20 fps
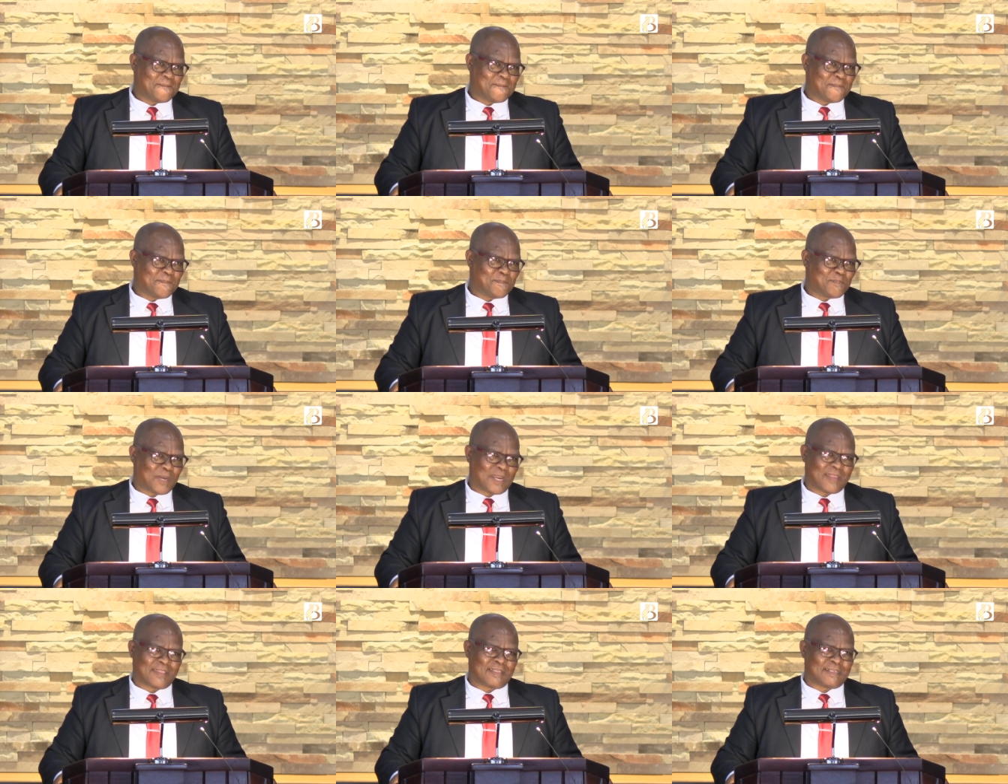
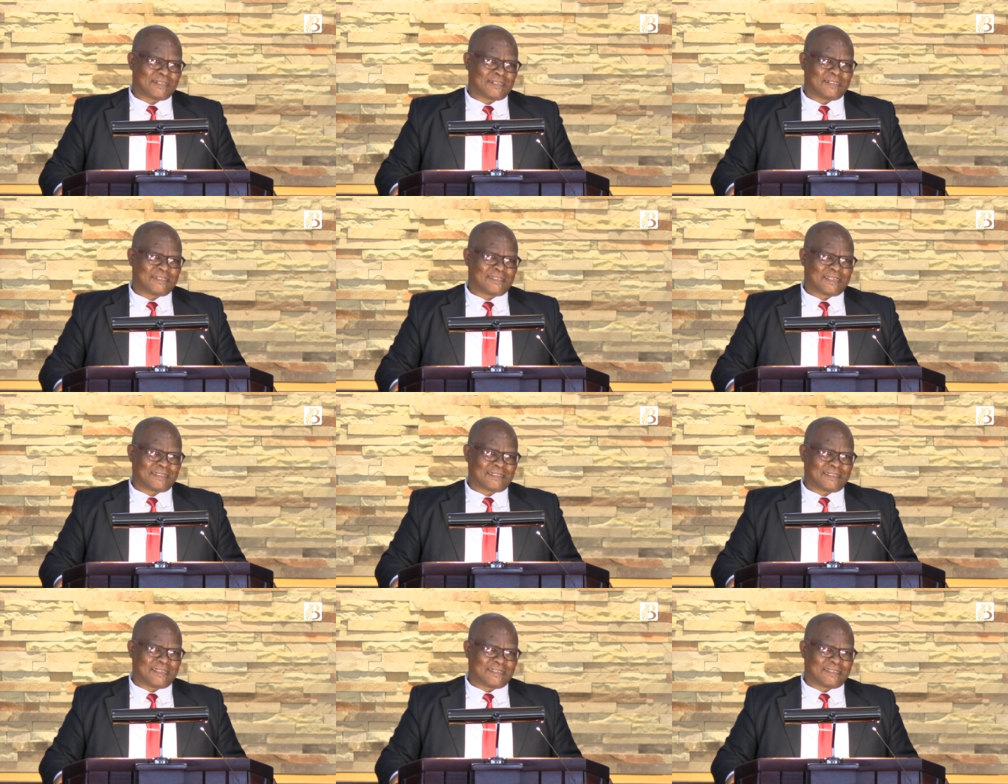Brothers and
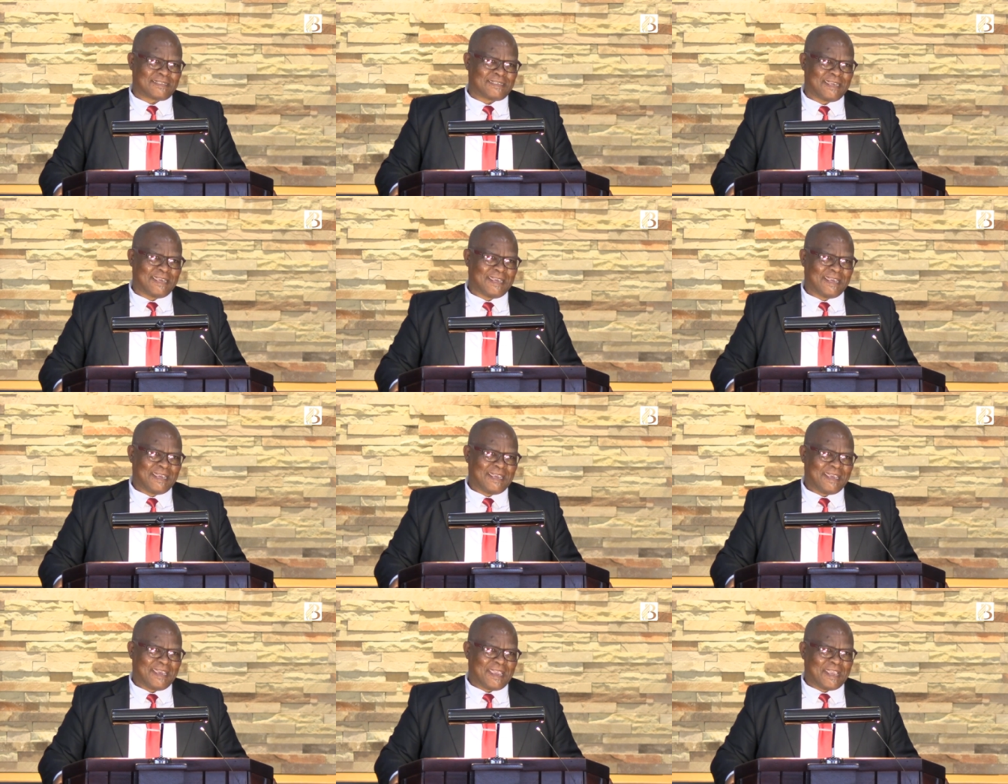sisters,
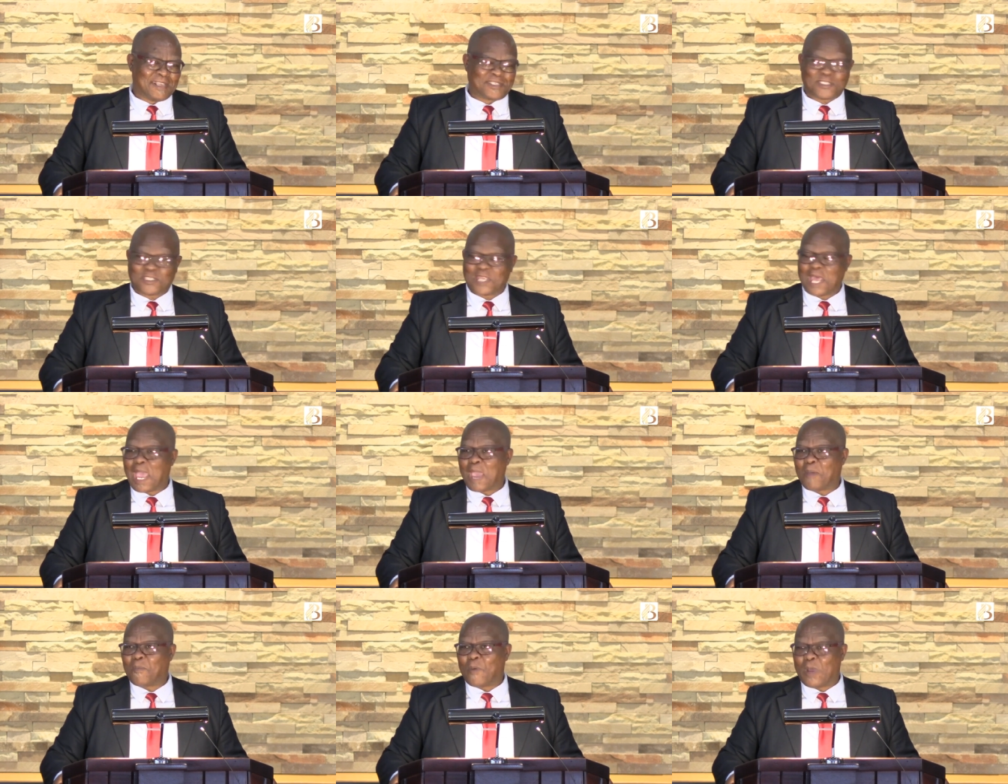each
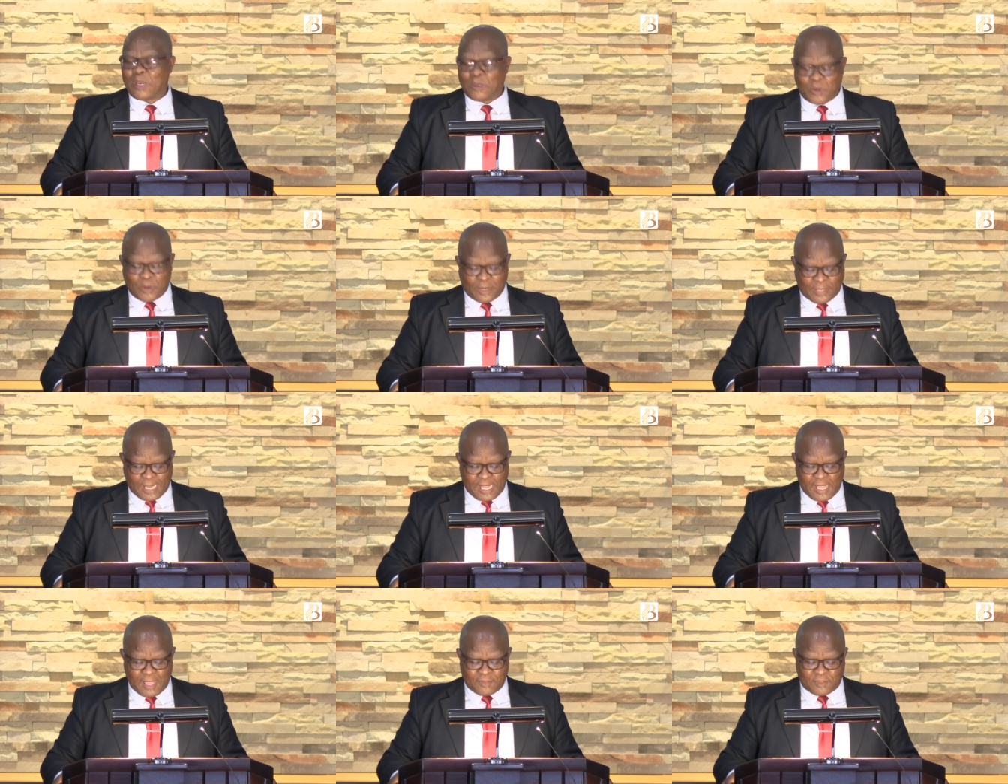time when you
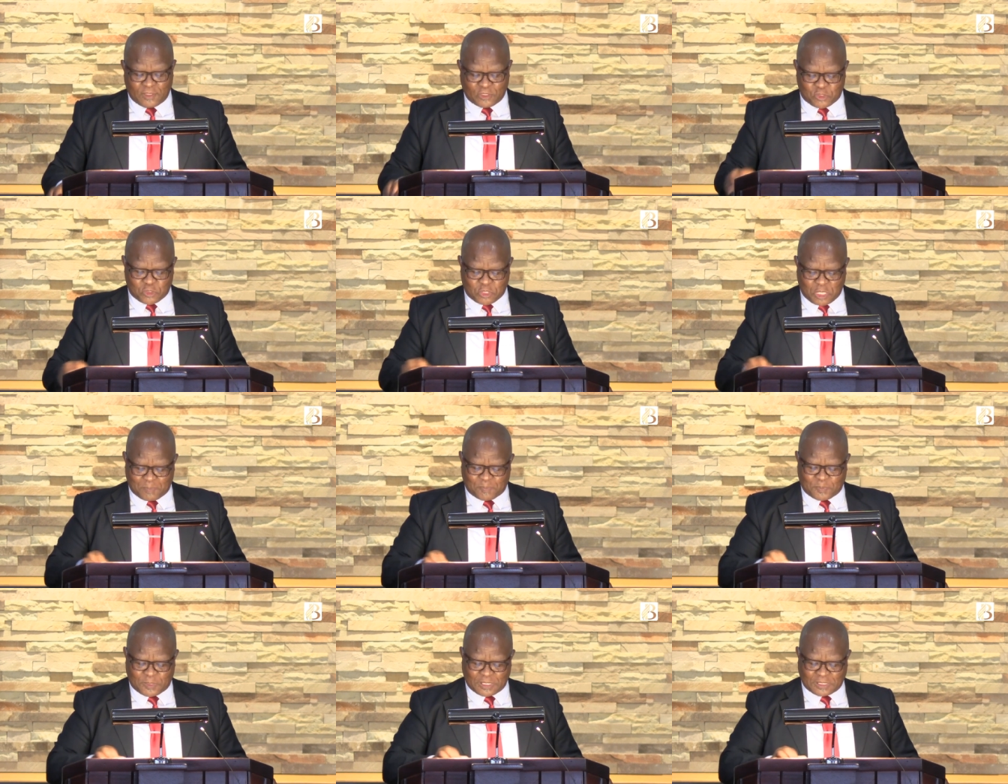read the
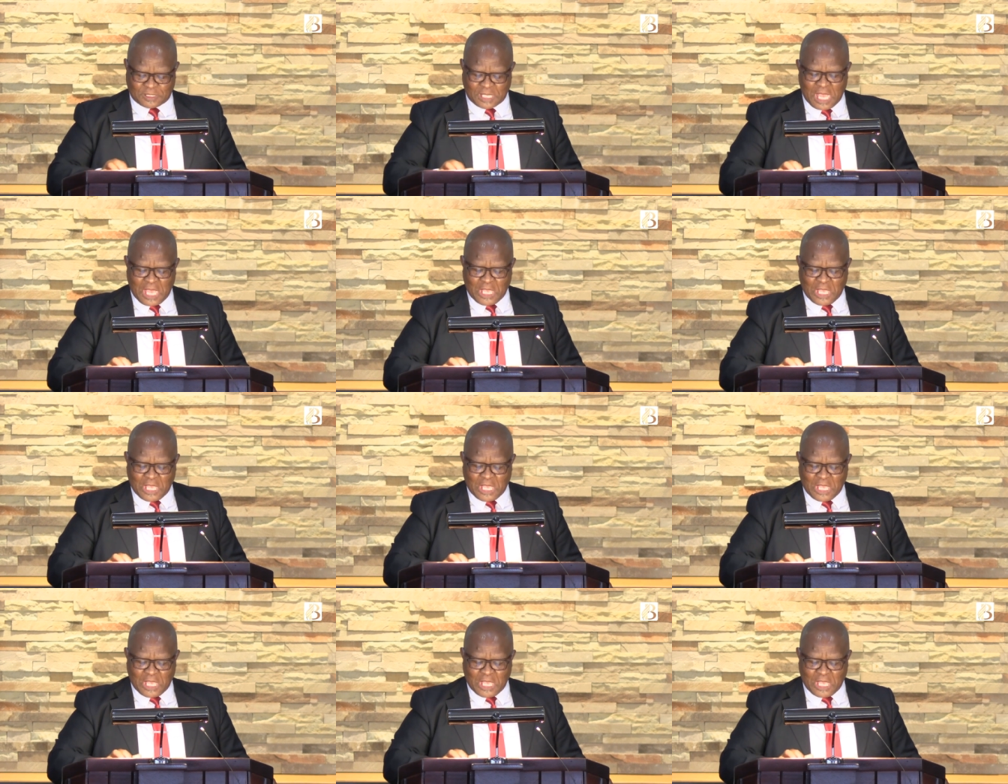scriptures,